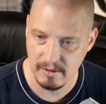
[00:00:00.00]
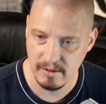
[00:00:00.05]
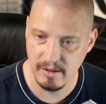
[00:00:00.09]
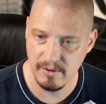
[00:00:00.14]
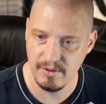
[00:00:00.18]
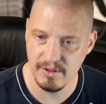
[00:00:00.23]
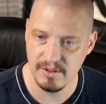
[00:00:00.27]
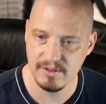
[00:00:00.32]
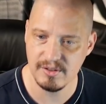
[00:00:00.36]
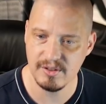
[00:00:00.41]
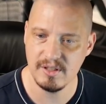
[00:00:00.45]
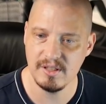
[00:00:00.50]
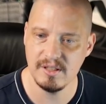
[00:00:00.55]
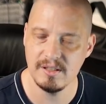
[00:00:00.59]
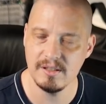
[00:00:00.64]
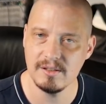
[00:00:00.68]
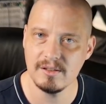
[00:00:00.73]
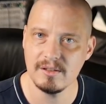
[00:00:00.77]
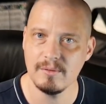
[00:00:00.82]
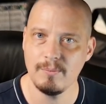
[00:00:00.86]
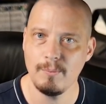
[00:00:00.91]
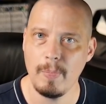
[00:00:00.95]
and this
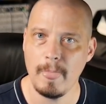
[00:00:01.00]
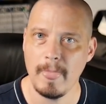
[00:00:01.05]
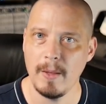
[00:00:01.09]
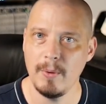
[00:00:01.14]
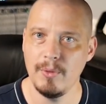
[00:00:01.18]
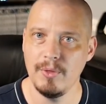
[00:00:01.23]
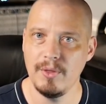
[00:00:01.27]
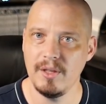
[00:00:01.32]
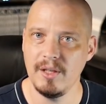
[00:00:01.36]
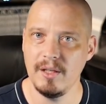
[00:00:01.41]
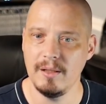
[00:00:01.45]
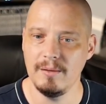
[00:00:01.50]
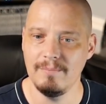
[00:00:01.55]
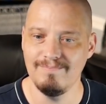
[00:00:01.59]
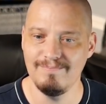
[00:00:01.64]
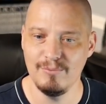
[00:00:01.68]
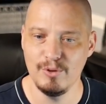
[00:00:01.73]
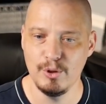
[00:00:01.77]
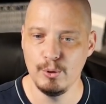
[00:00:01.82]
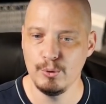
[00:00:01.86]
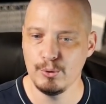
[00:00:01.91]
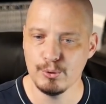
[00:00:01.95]
is the
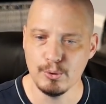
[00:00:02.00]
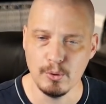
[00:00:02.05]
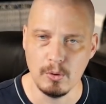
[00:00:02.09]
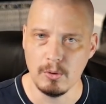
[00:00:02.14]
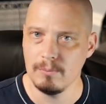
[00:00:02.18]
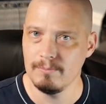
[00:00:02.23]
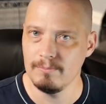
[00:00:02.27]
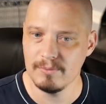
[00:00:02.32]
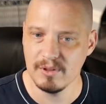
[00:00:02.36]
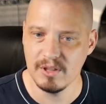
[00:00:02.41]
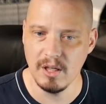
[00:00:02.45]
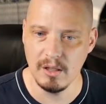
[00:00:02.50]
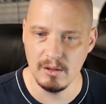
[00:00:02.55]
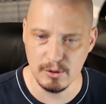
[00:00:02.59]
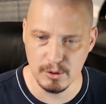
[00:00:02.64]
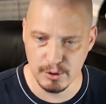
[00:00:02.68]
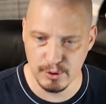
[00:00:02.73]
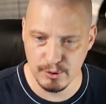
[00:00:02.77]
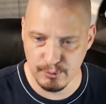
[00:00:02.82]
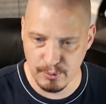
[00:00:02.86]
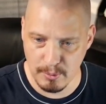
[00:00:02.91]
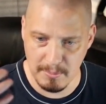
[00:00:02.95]
neutral
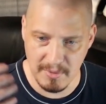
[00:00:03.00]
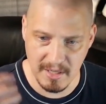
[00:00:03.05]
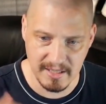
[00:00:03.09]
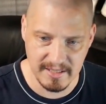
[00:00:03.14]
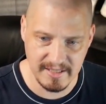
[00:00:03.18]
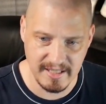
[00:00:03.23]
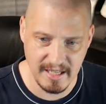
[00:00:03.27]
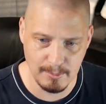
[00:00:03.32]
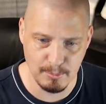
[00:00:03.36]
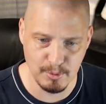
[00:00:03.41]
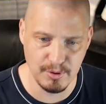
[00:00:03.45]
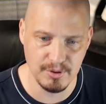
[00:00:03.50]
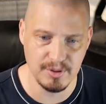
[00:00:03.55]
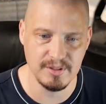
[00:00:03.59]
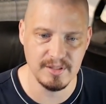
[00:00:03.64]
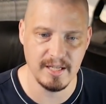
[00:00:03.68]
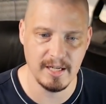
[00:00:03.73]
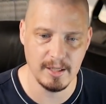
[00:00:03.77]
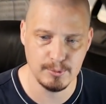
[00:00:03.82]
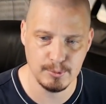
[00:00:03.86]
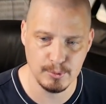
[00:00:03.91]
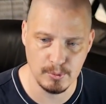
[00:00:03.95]
colors from my camera, the
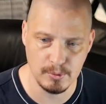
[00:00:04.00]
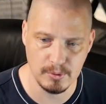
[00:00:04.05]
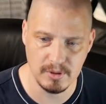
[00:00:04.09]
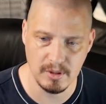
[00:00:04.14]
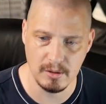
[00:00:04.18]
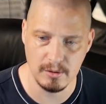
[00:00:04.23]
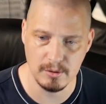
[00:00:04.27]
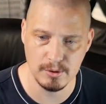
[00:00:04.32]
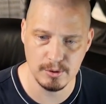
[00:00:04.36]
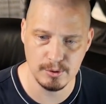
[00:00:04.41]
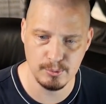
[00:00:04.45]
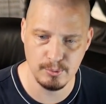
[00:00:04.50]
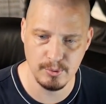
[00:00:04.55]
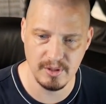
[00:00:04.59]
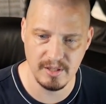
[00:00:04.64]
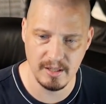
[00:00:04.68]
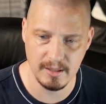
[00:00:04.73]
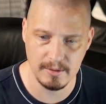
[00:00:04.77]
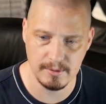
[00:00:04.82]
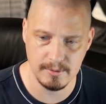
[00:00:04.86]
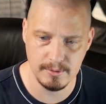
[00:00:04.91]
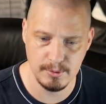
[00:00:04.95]
natural colors
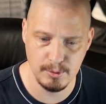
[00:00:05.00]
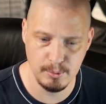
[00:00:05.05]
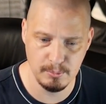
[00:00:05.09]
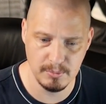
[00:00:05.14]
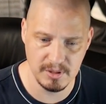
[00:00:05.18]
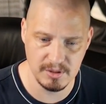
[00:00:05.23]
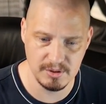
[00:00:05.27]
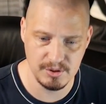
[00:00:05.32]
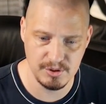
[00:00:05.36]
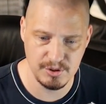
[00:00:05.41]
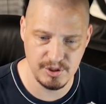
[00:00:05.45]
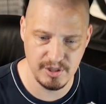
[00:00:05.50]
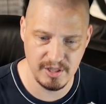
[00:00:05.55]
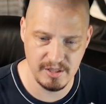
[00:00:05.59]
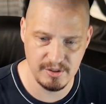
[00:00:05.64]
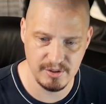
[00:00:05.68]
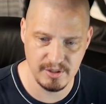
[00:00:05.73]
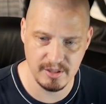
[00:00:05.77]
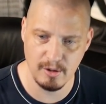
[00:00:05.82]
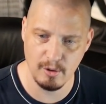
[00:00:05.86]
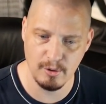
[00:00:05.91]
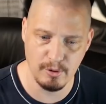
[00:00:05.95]
without too much
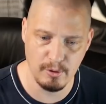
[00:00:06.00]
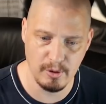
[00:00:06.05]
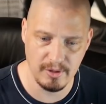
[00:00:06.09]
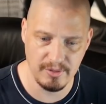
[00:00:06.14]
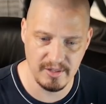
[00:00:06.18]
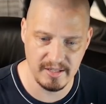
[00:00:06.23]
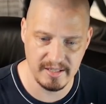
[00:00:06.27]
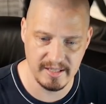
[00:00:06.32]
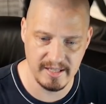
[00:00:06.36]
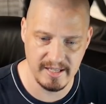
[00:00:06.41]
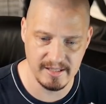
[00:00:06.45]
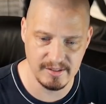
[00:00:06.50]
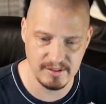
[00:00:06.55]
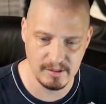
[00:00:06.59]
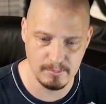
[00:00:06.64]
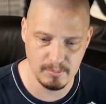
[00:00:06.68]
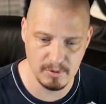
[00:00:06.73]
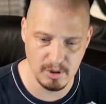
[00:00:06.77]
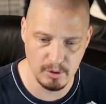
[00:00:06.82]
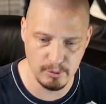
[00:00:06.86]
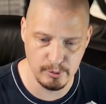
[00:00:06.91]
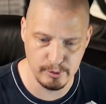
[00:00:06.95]
changing, although I think I had
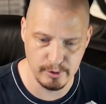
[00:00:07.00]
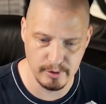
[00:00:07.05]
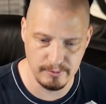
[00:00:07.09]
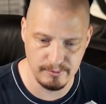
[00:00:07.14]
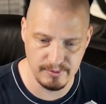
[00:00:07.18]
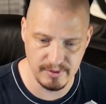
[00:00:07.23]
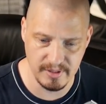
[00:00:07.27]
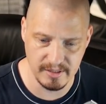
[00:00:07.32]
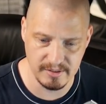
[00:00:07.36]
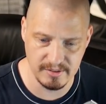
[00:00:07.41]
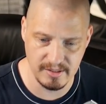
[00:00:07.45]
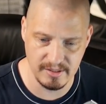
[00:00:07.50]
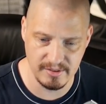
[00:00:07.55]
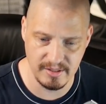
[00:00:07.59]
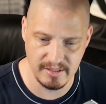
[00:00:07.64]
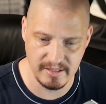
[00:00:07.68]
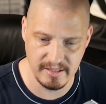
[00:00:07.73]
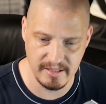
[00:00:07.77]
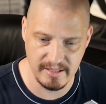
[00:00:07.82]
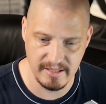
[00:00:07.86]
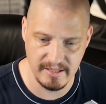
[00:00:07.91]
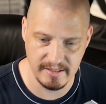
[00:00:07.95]
some other effects. I
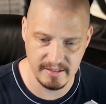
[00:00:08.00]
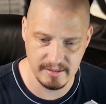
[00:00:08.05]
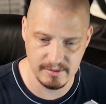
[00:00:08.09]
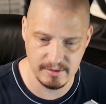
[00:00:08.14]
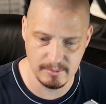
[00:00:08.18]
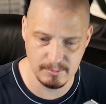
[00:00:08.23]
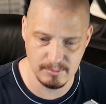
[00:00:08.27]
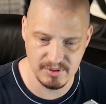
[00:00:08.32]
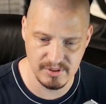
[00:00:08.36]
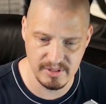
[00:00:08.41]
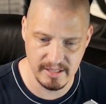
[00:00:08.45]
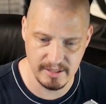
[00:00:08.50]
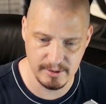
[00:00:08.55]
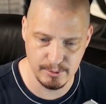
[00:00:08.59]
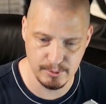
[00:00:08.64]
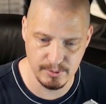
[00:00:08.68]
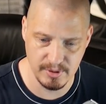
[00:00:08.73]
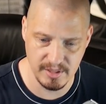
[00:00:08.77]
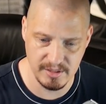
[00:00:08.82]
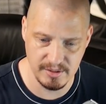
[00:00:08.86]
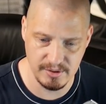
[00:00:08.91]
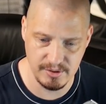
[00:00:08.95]
think I added some
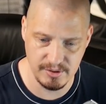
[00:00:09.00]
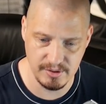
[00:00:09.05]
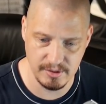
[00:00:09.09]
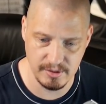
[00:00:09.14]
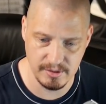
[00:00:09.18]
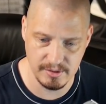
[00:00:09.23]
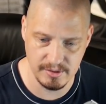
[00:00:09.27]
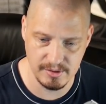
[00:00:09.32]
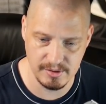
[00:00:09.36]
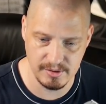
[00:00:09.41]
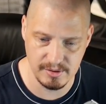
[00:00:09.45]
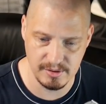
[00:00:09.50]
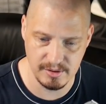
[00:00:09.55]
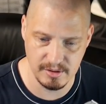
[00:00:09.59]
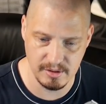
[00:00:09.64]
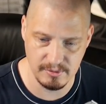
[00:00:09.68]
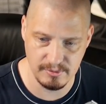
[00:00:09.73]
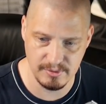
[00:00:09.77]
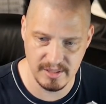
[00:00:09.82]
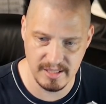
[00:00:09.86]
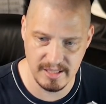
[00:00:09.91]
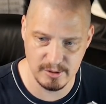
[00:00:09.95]
saturation and
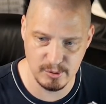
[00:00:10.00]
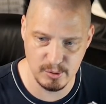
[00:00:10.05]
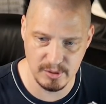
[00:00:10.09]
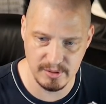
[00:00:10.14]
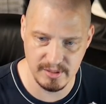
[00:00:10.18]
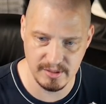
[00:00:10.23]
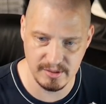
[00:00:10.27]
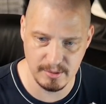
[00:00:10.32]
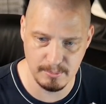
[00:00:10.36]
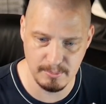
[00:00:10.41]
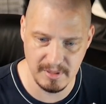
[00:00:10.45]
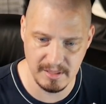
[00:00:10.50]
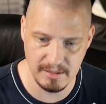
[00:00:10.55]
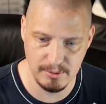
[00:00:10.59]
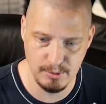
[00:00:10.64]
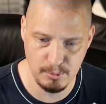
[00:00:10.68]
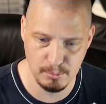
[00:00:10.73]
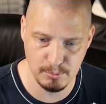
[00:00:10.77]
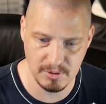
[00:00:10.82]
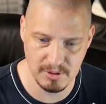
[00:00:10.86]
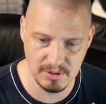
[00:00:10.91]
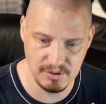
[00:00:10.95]
stuff that actually doesn't make
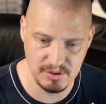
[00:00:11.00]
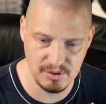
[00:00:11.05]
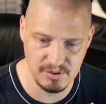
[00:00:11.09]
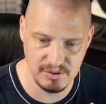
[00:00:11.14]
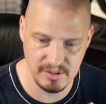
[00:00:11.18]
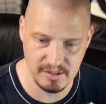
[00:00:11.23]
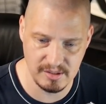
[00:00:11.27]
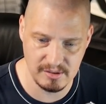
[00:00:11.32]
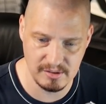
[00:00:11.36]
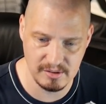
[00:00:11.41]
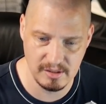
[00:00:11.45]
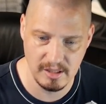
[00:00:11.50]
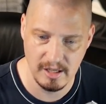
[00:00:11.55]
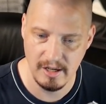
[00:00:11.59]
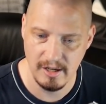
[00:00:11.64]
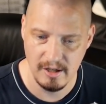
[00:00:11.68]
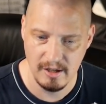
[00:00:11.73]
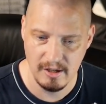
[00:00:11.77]
too much sense